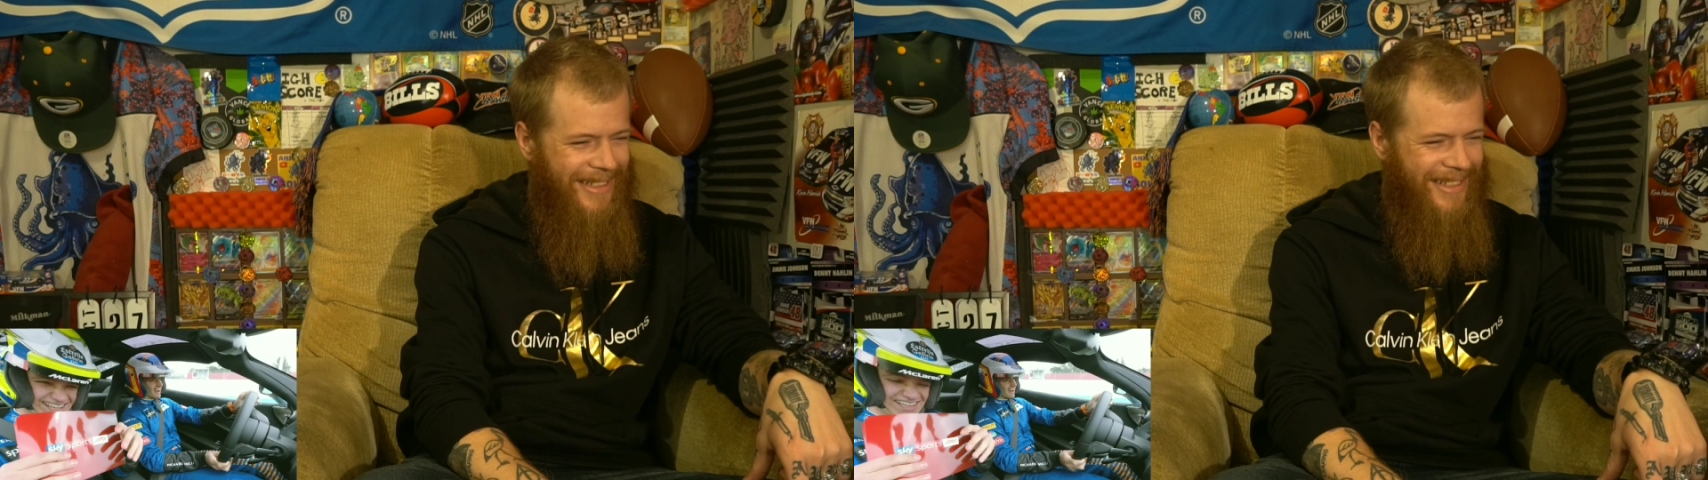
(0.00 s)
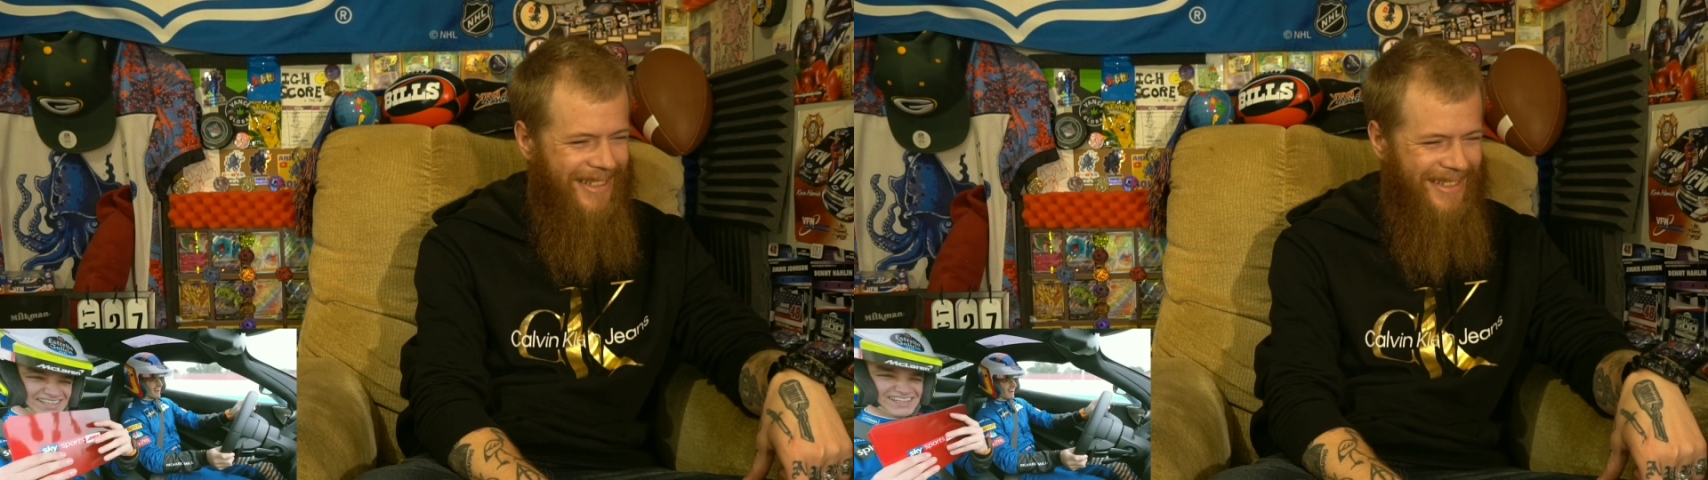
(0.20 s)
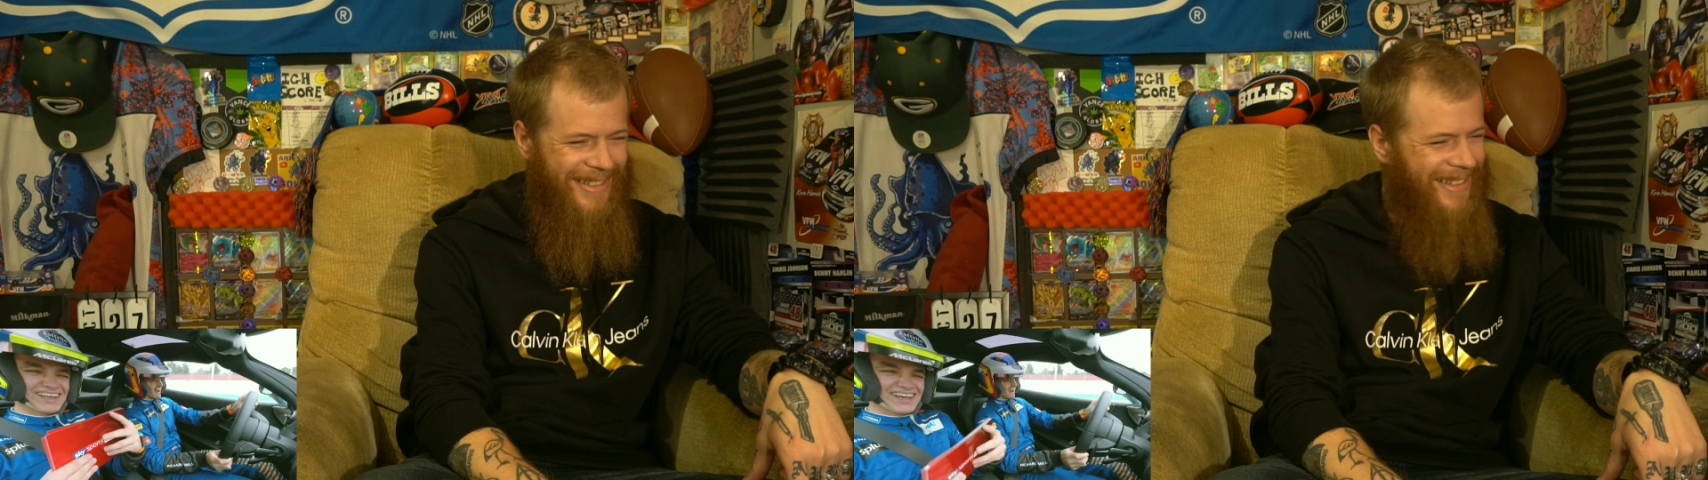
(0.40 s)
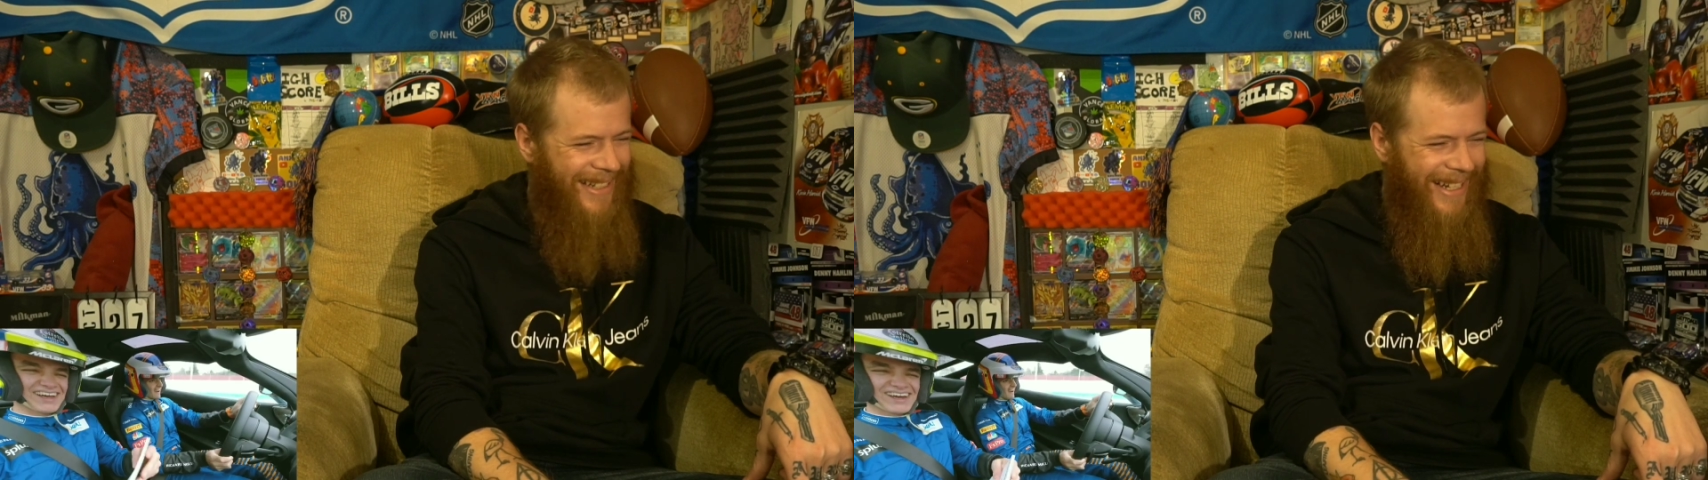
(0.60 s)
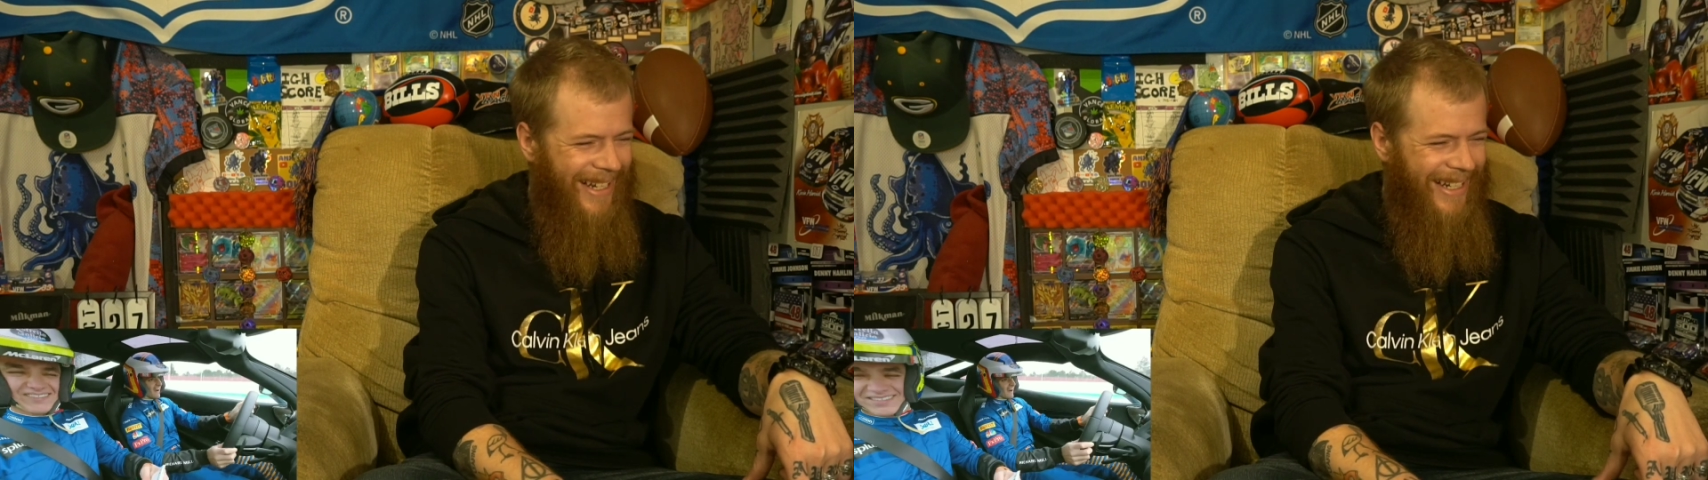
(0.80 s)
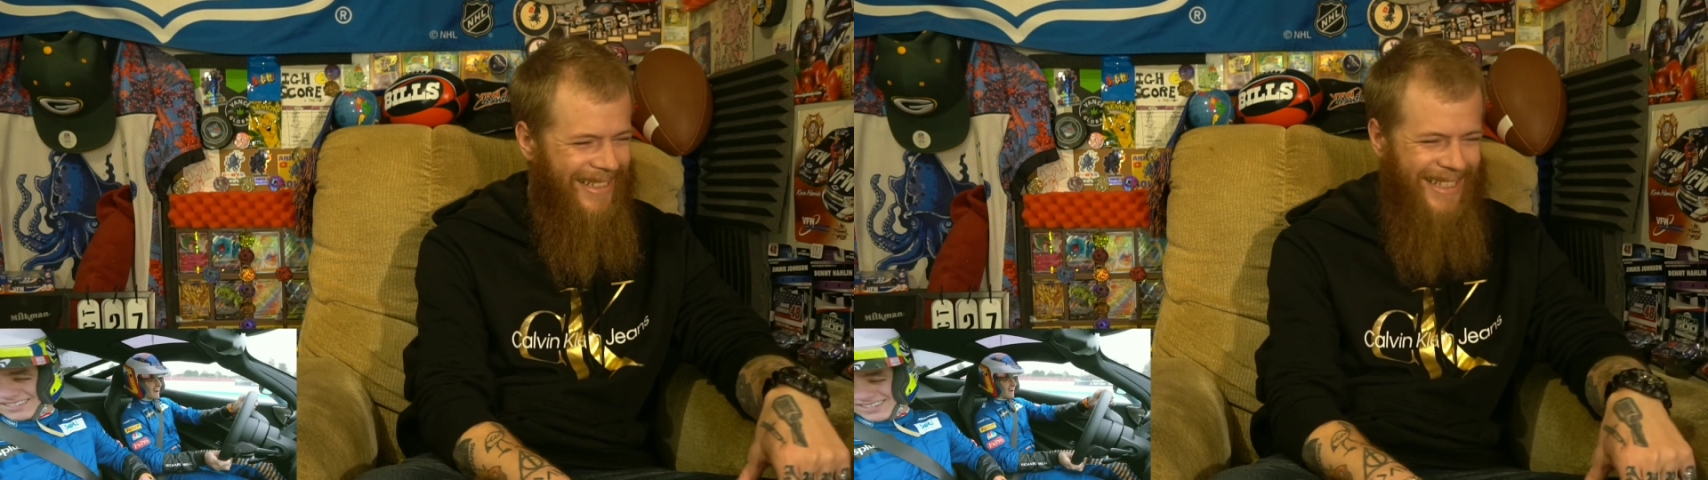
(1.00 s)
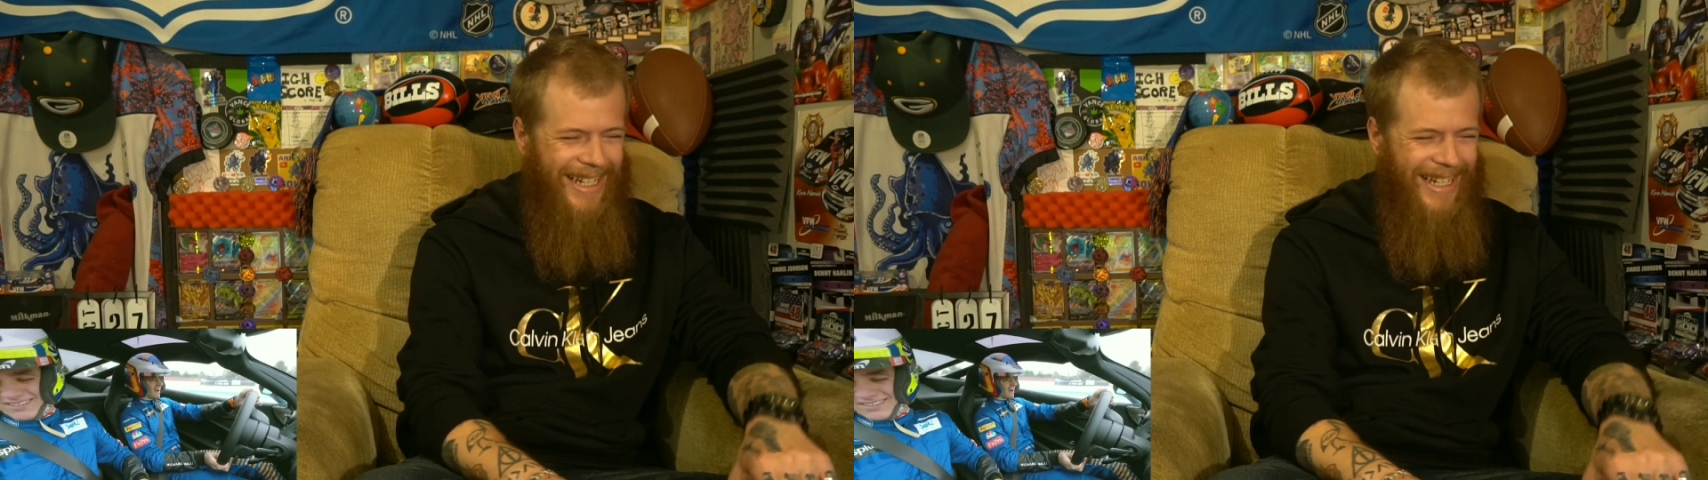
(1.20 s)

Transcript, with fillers: He's just, yeah, he's